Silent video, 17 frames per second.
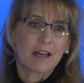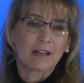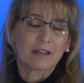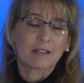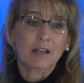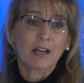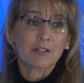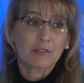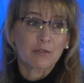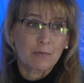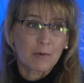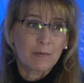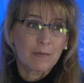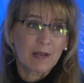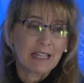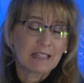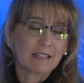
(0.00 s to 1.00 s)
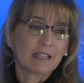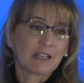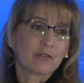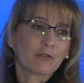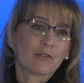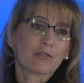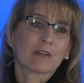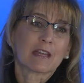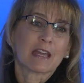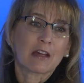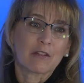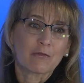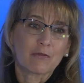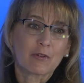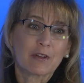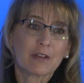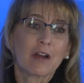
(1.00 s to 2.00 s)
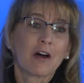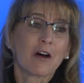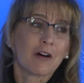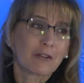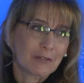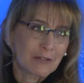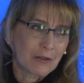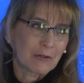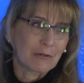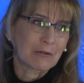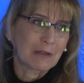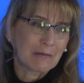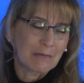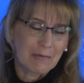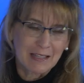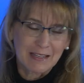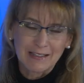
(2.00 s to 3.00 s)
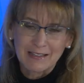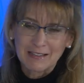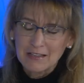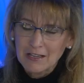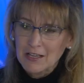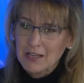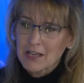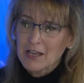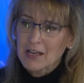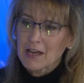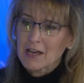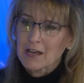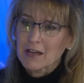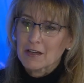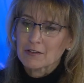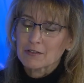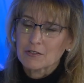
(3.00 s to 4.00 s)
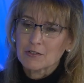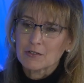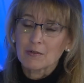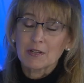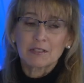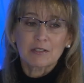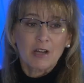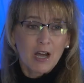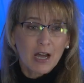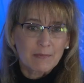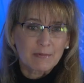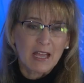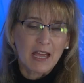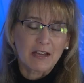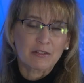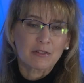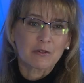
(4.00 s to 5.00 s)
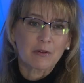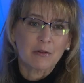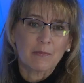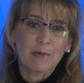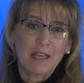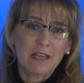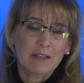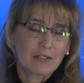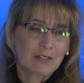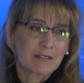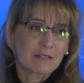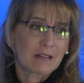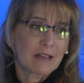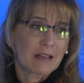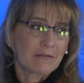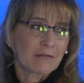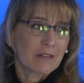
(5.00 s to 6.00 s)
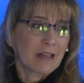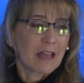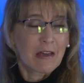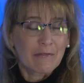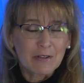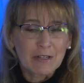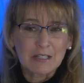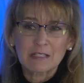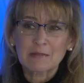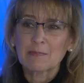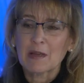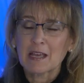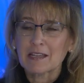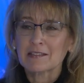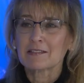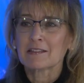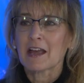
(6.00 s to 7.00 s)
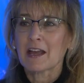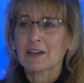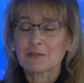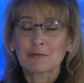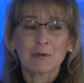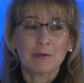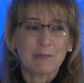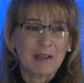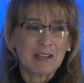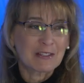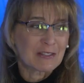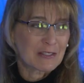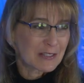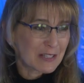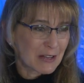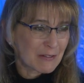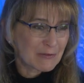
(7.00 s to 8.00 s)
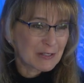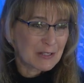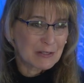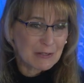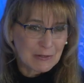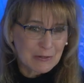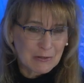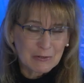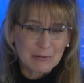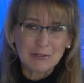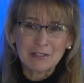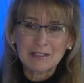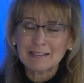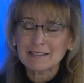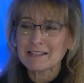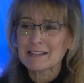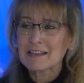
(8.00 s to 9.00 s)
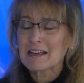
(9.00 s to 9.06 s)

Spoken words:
Kaiser Permanente in Northern California also committed to adopt evidence-based actionable patient safety solutions